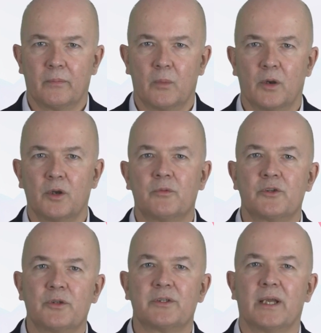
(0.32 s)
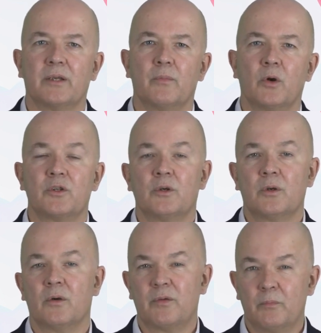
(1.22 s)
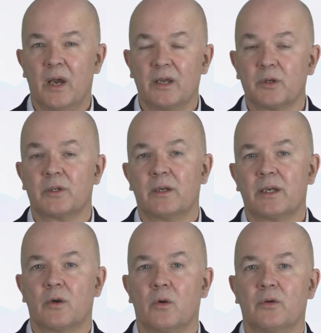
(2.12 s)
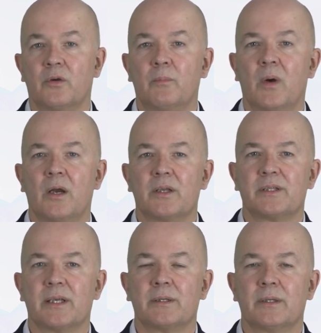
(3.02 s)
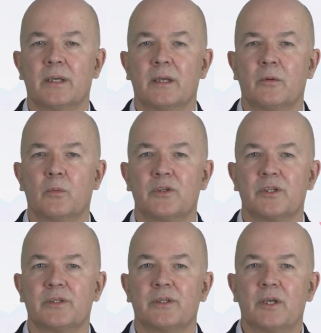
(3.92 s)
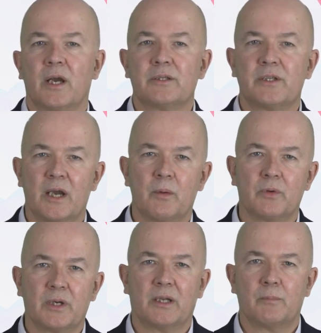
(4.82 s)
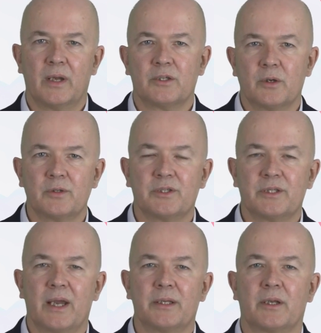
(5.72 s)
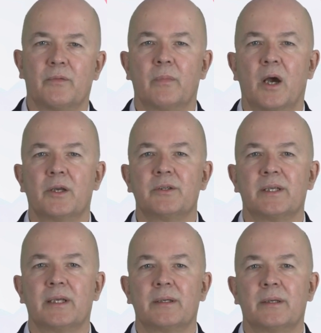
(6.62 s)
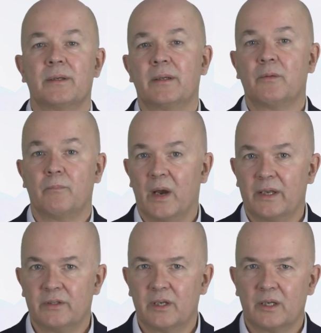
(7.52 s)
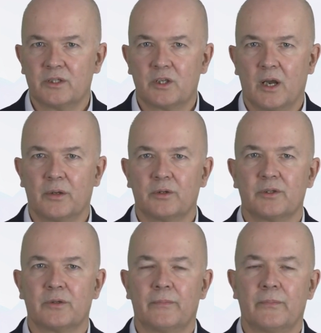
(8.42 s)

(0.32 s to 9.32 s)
Welcome to the second module of the micro-learning course on marketing, which is designed to help you get a better understanding of marketing in bite-sized chunks.